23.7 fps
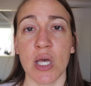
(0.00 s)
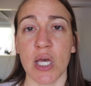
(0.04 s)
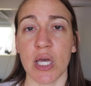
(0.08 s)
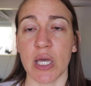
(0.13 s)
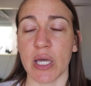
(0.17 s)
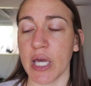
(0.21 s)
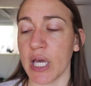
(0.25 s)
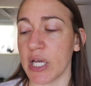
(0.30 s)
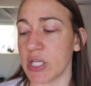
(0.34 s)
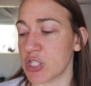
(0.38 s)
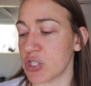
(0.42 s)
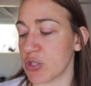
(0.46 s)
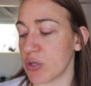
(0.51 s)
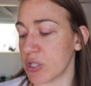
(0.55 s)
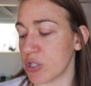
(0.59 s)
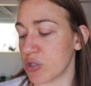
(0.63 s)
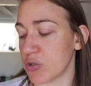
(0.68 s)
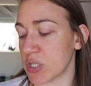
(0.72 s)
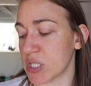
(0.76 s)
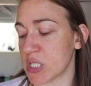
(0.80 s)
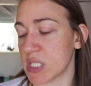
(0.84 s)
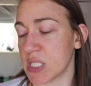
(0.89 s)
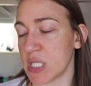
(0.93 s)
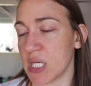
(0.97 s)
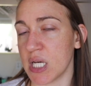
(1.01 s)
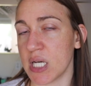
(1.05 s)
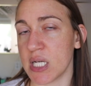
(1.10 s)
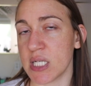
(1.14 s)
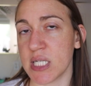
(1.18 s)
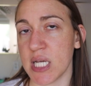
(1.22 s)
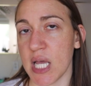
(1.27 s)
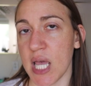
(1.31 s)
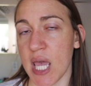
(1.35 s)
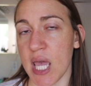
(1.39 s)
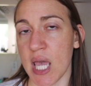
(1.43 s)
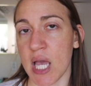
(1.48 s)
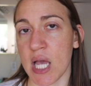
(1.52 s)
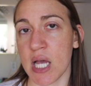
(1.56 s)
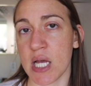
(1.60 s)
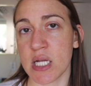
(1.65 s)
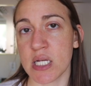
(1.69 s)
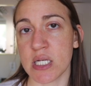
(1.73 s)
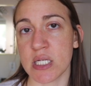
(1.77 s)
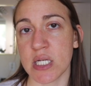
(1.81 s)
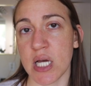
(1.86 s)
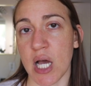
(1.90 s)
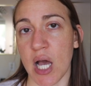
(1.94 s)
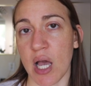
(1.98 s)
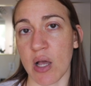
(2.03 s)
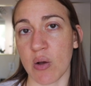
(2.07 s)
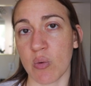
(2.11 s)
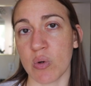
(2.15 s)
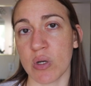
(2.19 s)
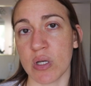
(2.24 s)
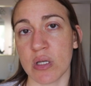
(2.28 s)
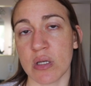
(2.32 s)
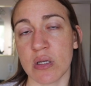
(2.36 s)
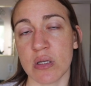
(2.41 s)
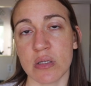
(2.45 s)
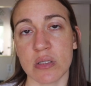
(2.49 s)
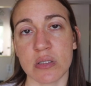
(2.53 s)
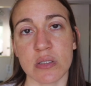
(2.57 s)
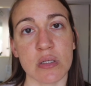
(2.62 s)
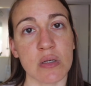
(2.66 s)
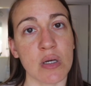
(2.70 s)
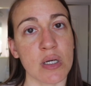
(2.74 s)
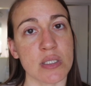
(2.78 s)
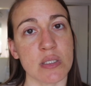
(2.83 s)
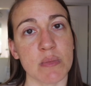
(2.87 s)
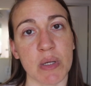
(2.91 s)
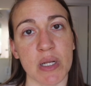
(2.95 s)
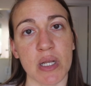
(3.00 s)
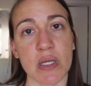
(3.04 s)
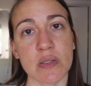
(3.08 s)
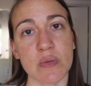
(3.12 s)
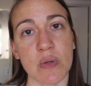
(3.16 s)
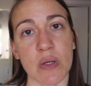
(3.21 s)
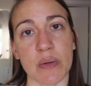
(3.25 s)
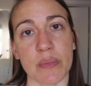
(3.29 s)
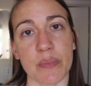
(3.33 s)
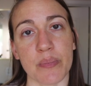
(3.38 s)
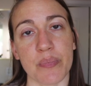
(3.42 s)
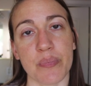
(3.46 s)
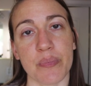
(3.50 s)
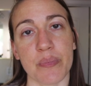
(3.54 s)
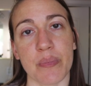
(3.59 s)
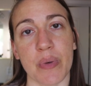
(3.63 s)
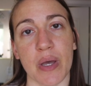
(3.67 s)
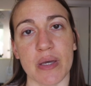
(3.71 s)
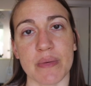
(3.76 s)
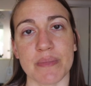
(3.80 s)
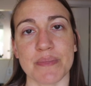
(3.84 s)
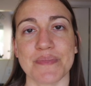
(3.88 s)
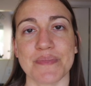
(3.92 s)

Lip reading: in case you're interested, and I will see you guys in my next one. Bye.